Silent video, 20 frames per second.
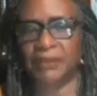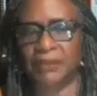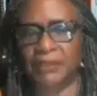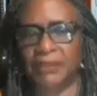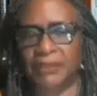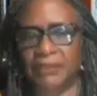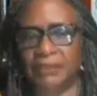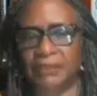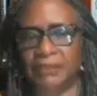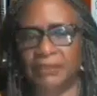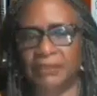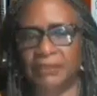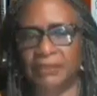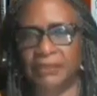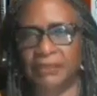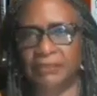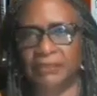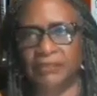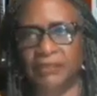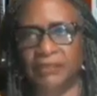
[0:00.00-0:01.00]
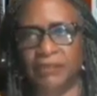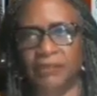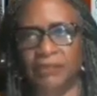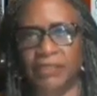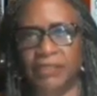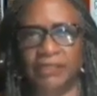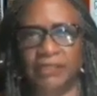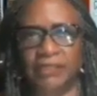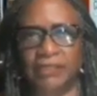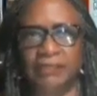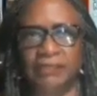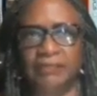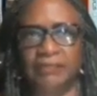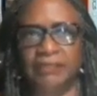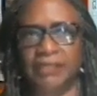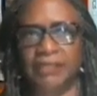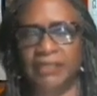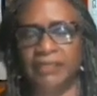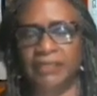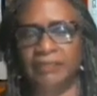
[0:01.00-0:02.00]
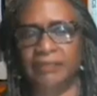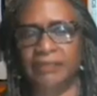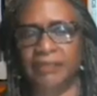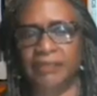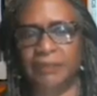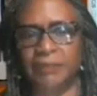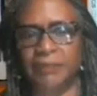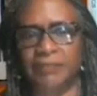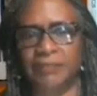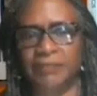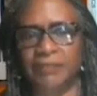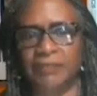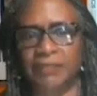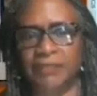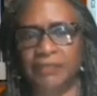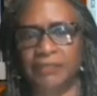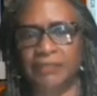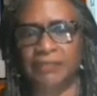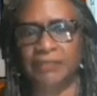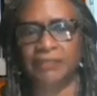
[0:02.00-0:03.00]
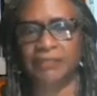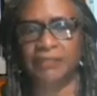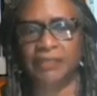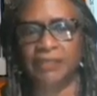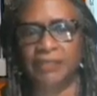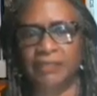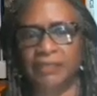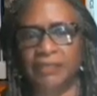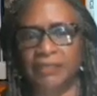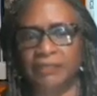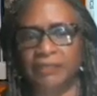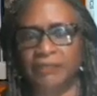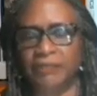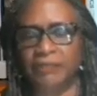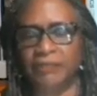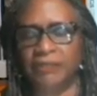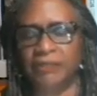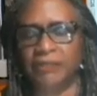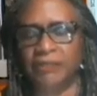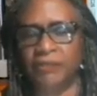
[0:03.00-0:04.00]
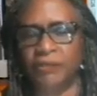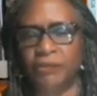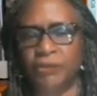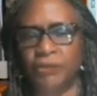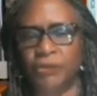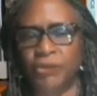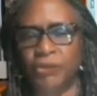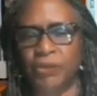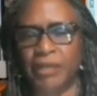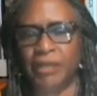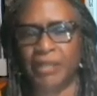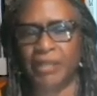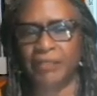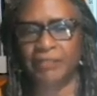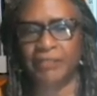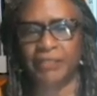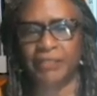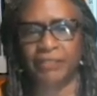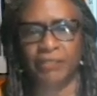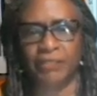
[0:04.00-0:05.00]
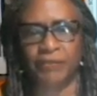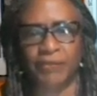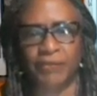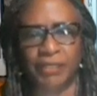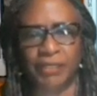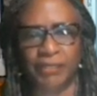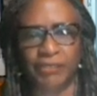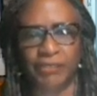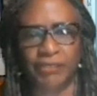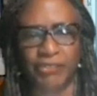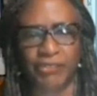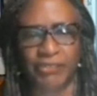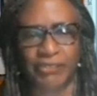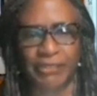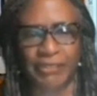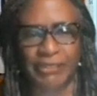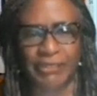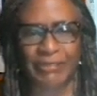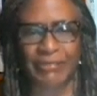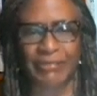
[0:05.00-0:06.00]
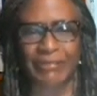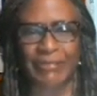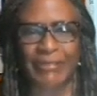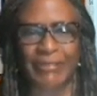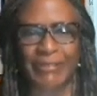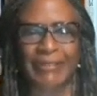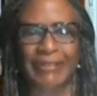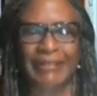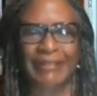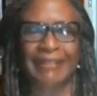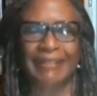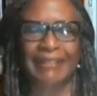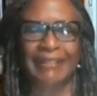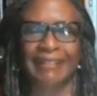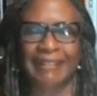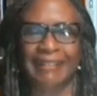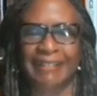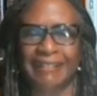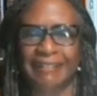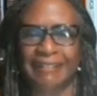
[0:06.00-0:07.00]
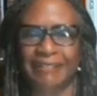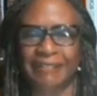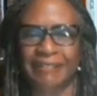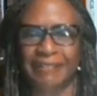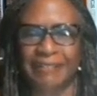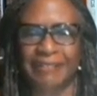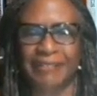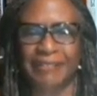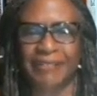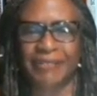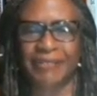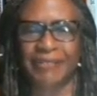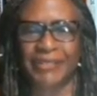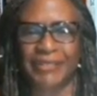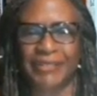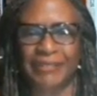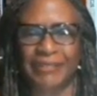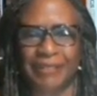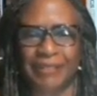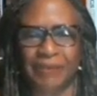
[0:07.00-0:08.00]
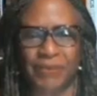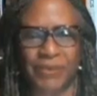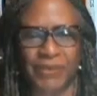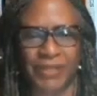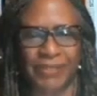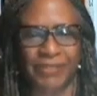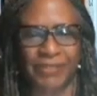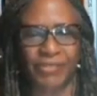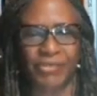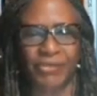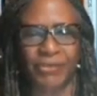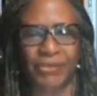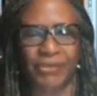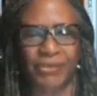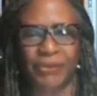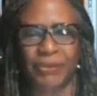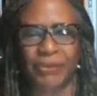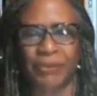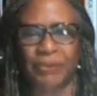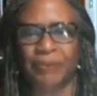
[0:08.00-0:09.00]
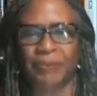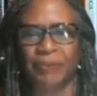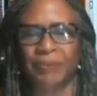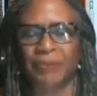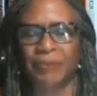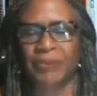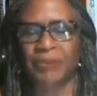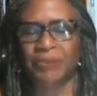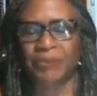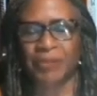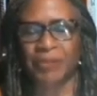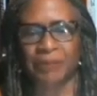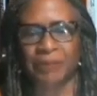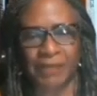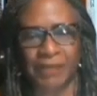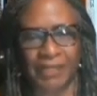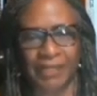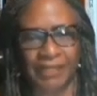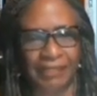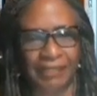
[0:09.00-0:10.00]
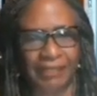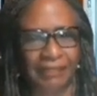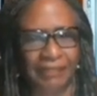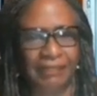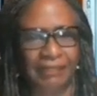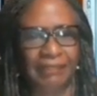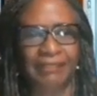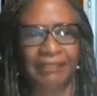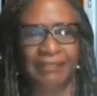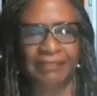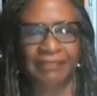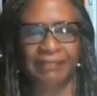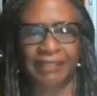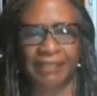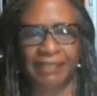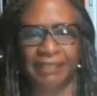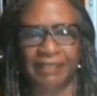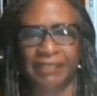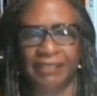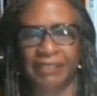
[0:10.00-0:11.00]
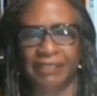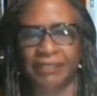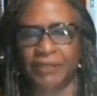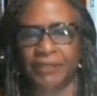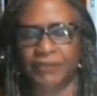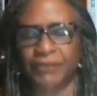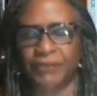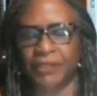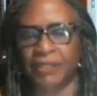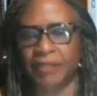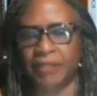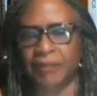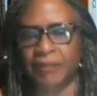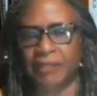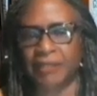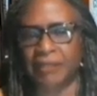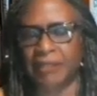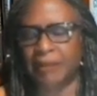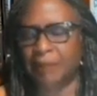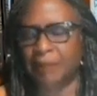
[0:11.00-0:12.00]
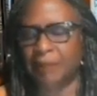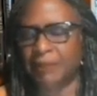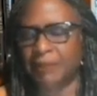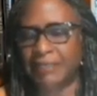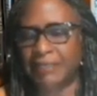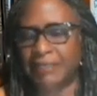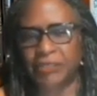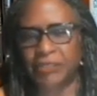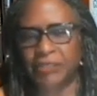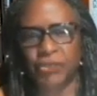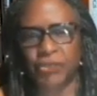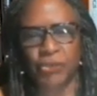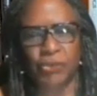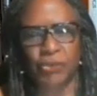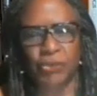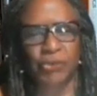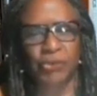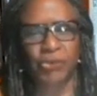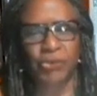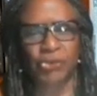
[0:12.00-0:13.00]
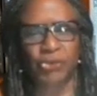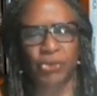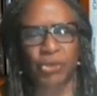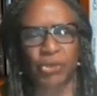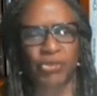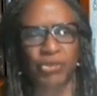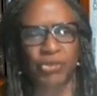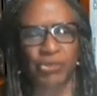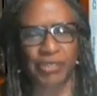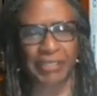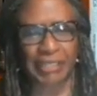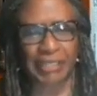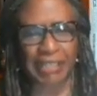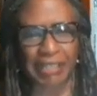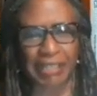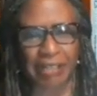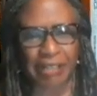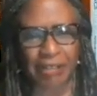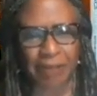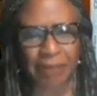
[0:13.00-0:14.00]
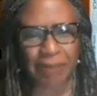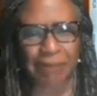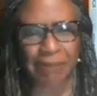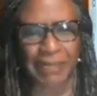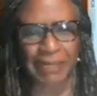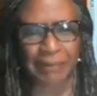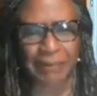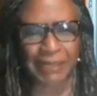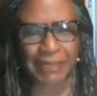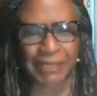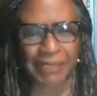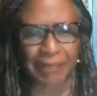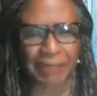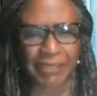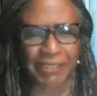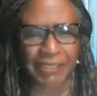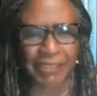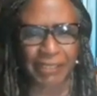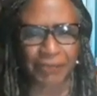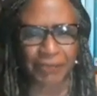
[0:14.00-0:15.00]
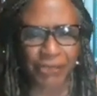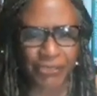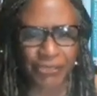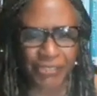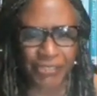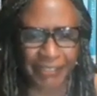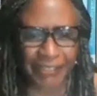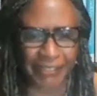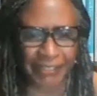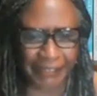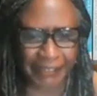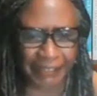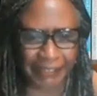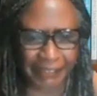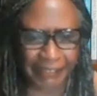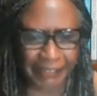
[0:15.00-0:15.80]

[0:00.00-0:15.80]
Right. And so that as I said, that you had a sense of consciousness, and you did not want to remain in that kind of environment. But then you thought you could help by becoming diversity.